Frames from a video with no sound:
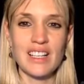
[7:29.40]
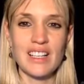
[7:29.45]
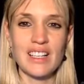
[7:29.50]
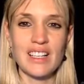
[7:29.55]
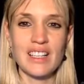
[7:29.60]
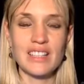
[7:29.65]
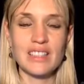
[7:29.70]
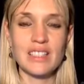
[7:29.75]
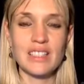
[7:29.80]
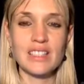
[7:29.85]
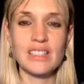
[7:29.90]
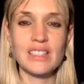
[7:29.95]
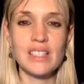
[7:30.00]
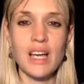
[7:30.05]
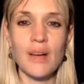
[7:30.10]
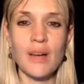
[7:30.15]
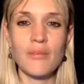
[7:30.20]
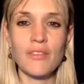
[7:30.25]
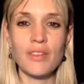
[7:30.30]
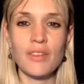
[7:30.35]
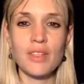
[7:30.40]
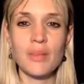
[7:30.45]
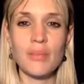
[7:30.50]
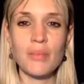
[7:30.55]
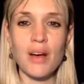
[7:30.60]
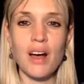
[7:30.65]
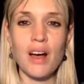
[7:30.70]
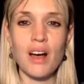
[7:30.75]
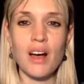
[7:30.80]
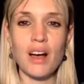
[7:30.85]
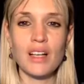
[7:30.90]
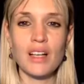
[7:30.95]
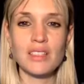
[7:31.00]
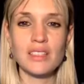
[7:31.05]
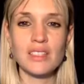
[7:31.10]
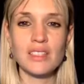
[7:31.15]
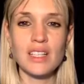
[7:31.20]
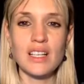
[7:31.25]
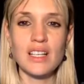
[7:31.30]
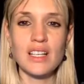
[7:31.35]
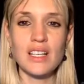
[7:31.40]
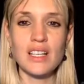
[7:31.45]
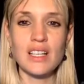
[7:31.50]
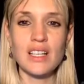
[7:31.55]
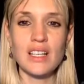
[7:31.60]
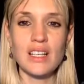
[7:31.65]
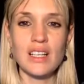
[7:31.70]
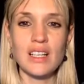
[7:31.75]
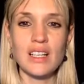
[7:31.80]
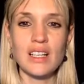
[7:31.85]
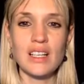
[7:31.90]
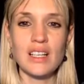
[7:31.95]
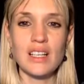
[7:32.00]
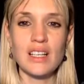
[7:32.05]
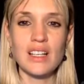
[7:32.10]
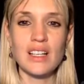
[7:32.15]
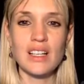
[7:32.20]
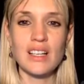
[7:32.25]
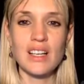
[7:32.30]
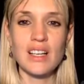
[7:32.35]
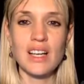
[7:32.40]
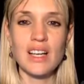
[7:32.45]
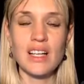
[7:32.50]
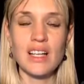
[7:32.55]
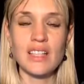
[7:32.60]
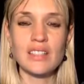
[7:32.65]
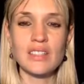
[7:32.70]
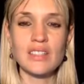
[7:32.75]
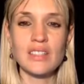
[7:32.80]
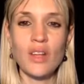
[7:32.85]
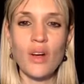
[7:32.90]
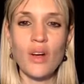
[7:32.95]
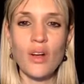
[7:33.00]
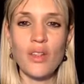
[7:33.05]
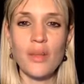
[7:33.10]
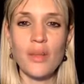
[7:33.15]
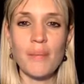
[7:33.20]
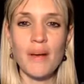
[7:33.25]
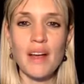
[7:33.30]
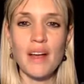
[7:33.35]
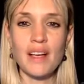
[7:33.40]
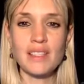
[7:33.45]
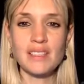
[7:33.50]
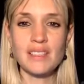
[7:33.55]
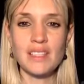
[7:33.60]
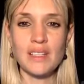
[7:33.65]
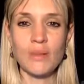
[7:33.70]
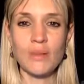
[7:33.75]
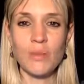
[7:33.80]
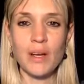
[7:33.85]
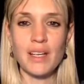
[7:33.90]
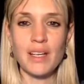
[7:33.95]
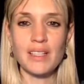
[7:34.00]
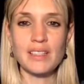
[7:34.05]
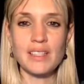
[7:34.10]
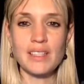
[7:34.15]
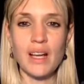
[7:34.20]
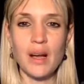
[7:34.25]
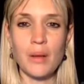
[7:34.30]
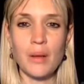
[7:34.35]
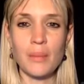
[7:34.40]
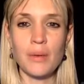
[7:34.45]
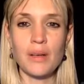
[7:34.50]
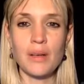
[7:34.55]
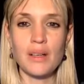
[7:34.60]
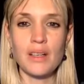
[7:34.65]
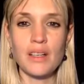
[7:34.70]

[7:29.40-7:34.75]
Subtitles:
This doesn't come from the past, and it's not the person that wakes up.